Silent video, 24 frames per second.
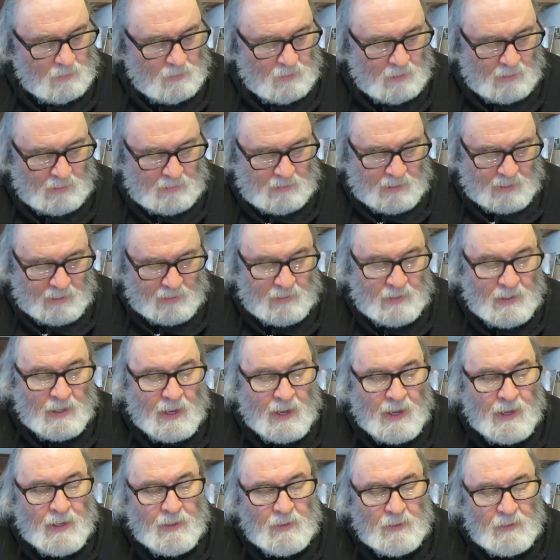things like
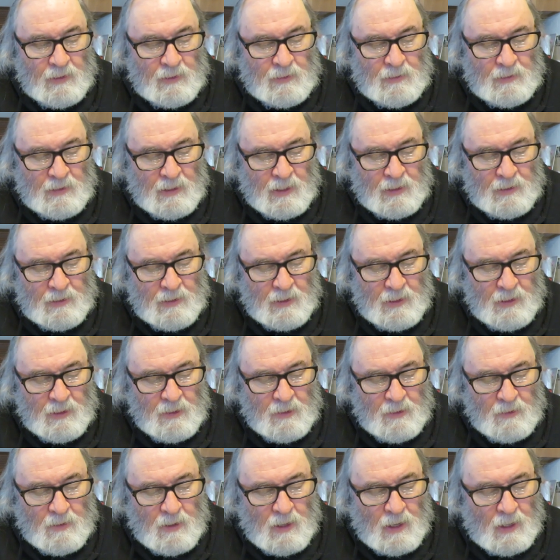that. It says
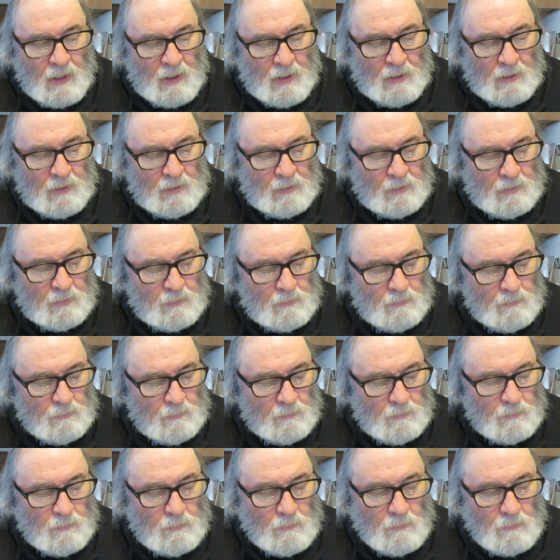here,
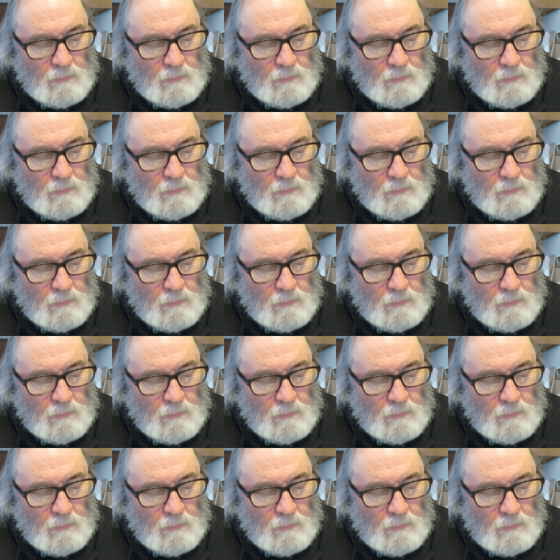um,